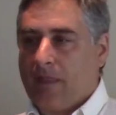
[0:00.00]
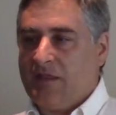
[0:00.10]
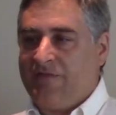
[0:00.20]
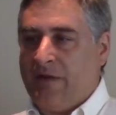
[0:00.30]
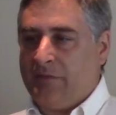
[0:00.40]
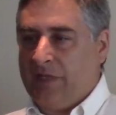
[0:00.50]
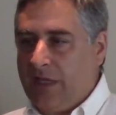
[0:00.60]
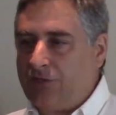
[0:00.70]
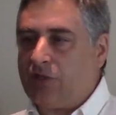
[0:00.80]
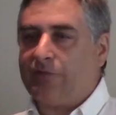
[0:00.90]
the
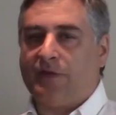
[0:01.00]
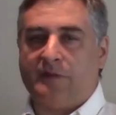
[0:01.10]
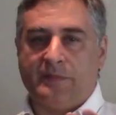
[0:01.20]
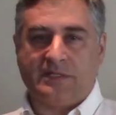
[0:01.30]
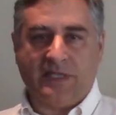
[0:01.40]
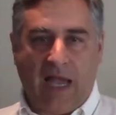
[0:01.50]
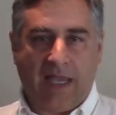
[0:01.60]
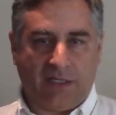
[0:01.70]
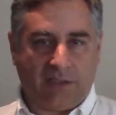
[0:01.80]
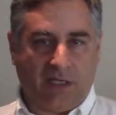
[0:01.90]
foundation for the
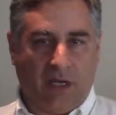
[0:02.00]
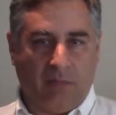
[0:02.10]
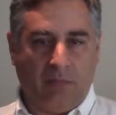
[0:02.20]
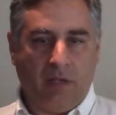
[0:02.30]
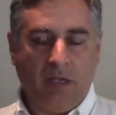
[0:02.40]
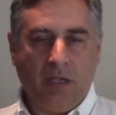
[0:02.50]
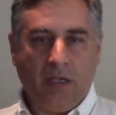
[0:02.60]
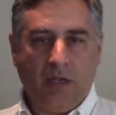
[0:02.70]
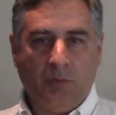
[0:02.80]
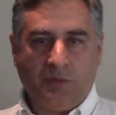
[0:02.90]
Messiah to come,
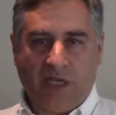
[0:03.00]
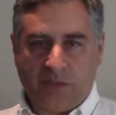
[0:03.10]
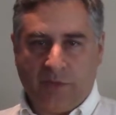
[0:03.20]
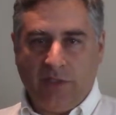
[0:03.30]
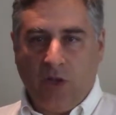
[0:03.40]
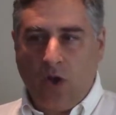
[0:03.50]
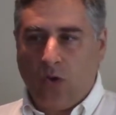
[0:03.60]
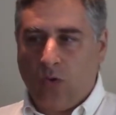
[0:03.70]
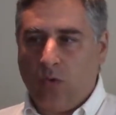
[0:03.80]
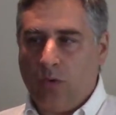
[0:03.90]
which, as we
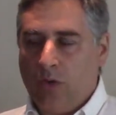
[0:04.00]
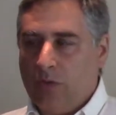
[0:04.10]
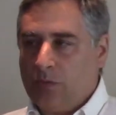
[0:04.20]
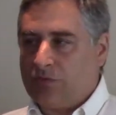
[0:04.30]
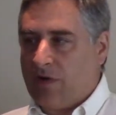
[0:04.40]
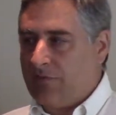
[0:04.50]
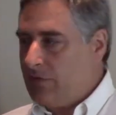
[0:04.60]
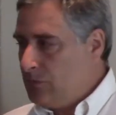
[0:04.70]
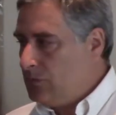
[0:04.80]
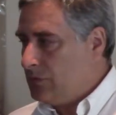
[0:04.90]
know, was
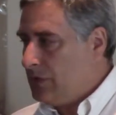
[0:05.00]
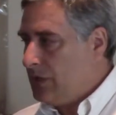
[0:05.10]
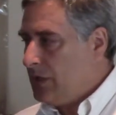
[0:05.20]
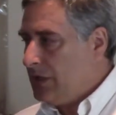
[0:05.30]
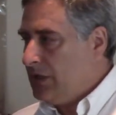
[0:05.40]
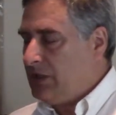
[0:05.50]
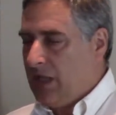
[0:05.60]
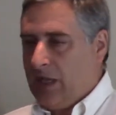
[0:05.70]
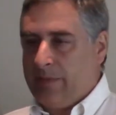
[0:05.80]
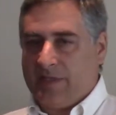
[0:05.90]
Reverend Moon. He
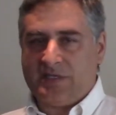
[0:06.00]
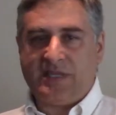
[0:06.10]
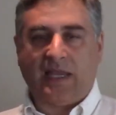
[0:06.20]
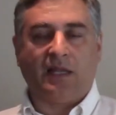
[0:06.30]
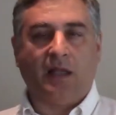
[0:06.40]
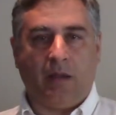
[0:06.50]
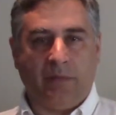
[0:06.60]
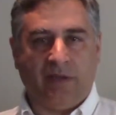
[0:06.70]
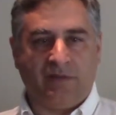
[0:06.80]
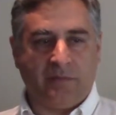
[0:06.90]
came in the second
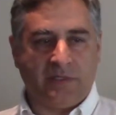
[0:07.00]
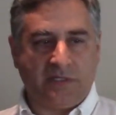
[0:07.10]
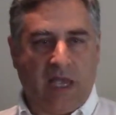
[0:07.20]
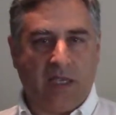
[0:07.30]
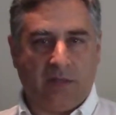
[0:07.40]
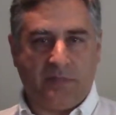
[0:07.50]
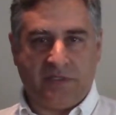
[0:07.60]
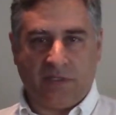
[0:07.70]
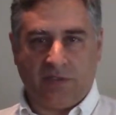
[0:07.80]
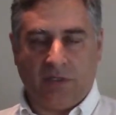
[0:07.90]
coming of the Messiah
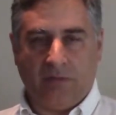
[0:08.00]
position.